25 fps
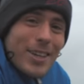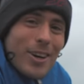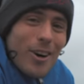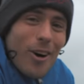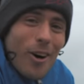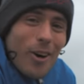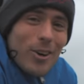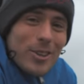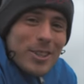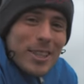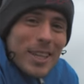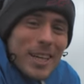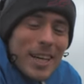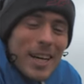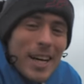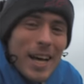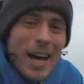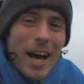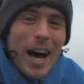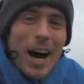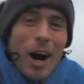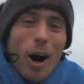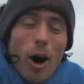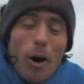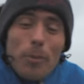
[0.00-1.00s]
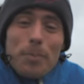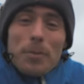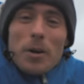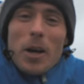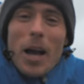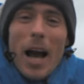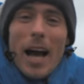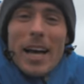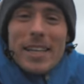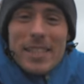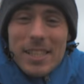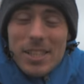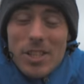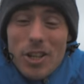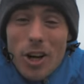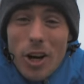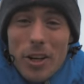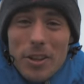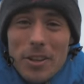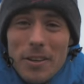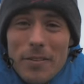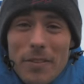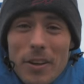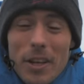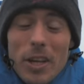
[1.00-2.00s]
cold. Hope you guys
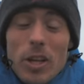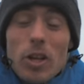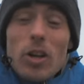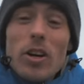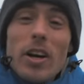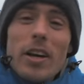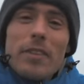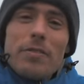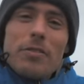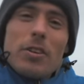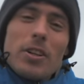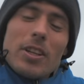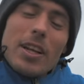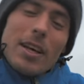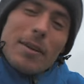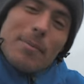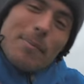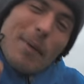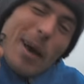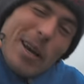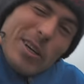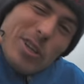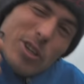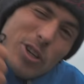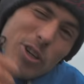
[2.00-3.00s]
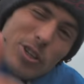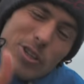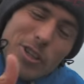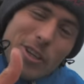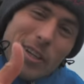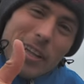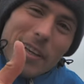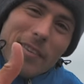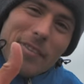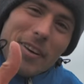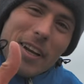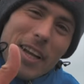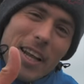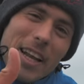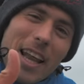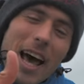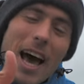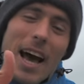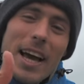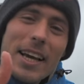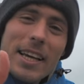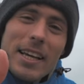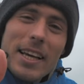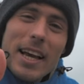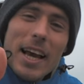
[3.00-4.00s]
enjoyed the video. If you did, make sure to leave it a
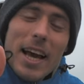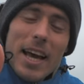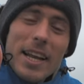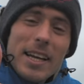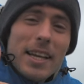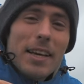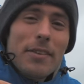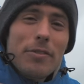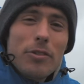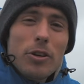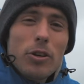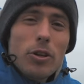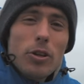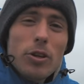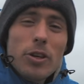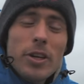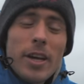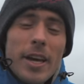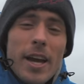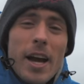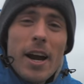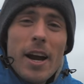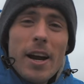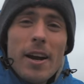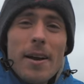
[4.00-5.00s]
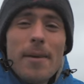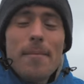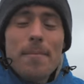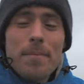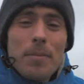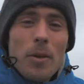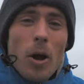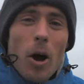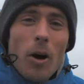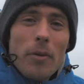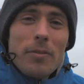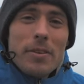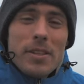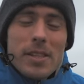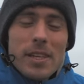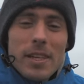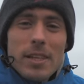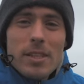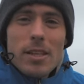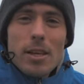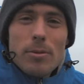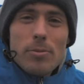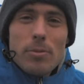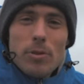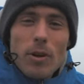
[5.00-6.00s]
like, and if you're new here, obviously
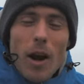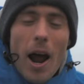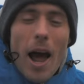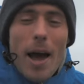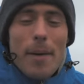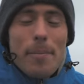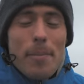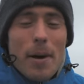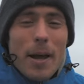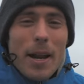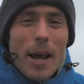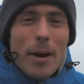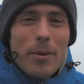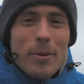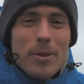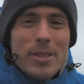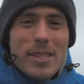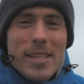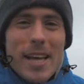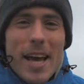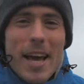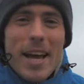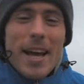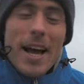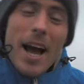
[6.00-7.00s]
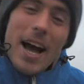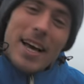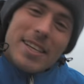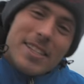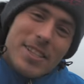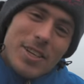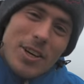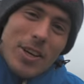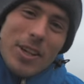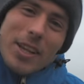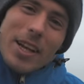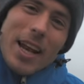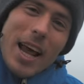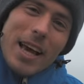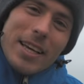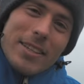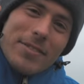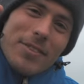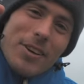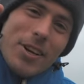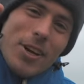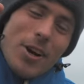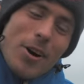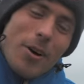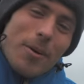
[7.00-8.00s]
subscribe, and I will say I see you in the next
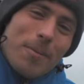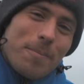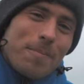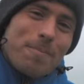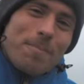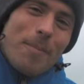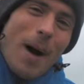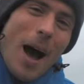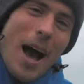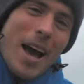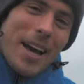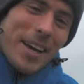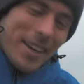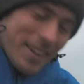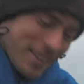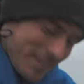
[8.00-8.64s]
video. Bye.